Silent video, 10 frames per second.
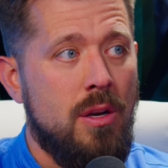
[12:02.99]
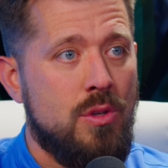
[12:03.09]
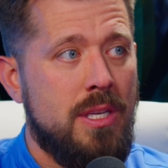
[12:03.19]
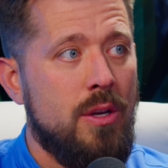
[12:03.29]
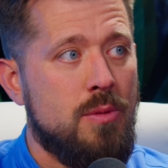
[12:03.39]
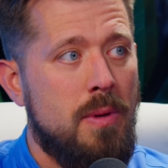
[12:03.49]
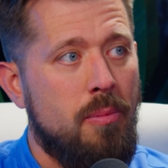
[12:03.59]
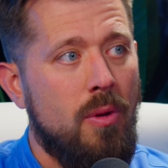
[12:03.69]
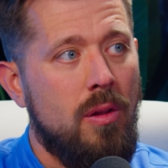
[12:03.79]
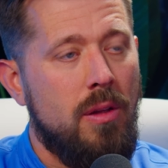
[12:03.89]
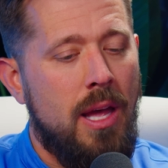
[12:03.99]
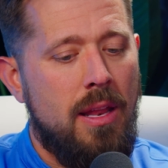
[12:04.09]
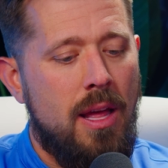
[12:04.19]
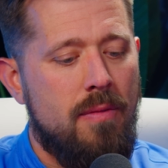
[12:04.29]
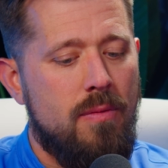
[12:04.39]
salespeople,
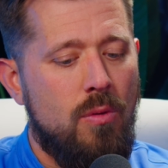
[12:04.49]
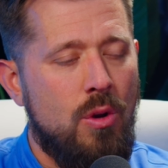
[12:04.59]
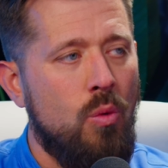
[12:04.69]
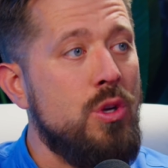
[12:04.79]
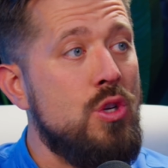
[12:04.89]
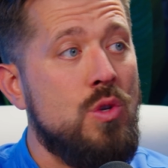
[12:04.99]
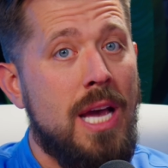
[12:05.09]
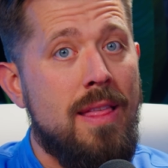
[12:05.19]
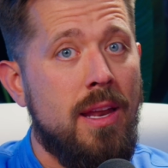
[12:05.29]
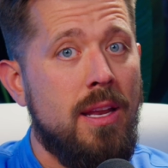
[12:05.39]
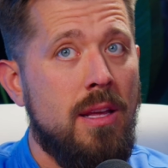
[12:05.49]
and would you say that it